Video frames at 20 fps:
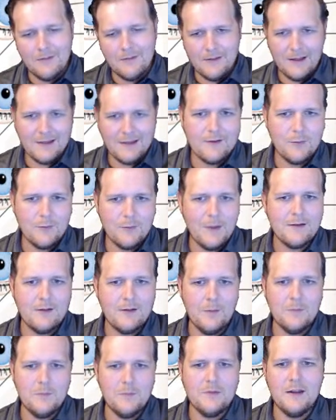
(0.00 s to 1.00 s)
That does make
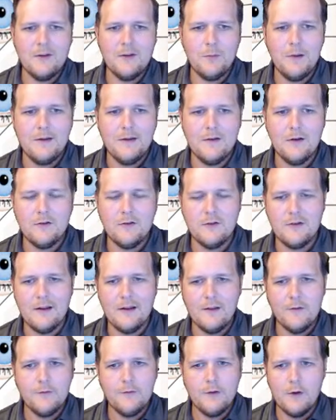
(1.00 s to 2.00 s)
some sense based on just
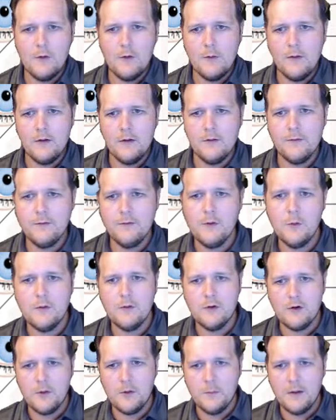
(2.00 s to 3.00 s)
how the flow of
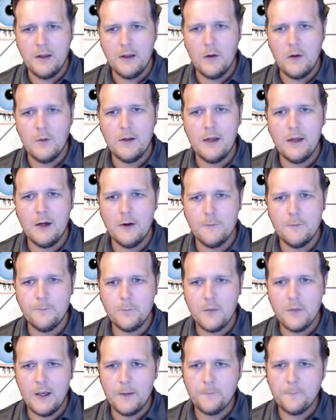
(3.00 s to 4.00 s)
fluids are going to be going here.
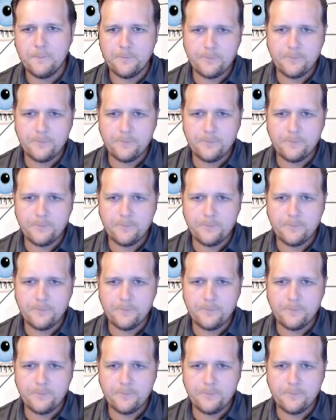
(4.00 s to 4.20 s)
Okay.